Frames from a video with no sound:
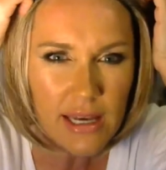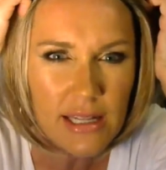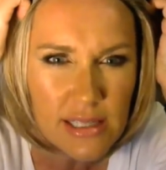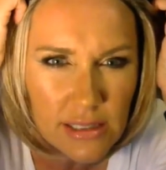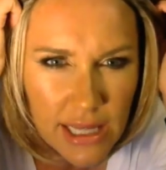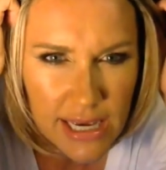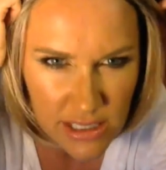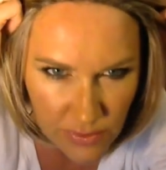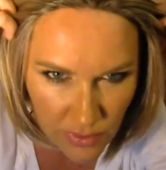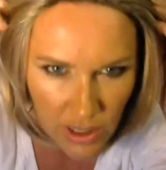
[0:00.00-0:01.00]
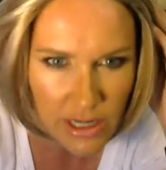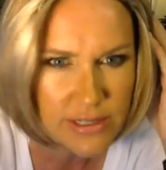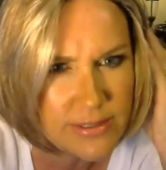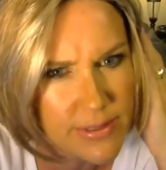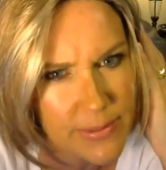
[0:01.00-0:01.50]
it's a lace
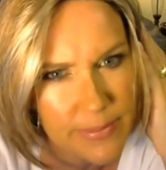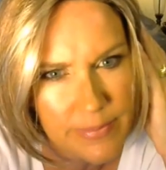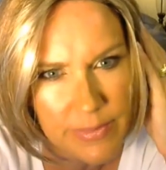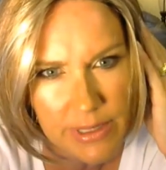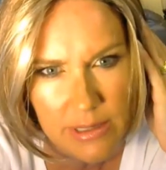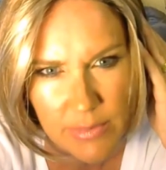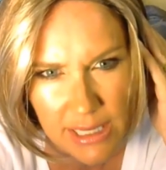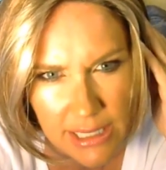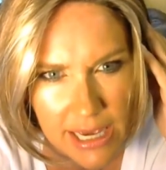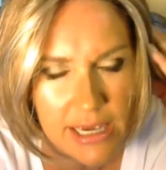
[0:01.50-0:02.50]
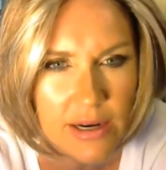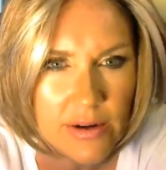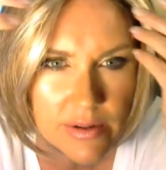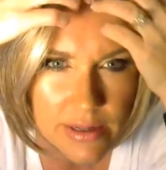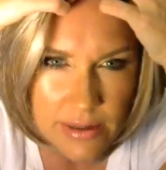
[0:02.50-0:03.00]
front. Get my light
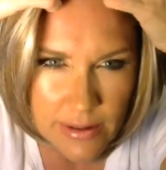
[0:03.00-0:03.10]
here.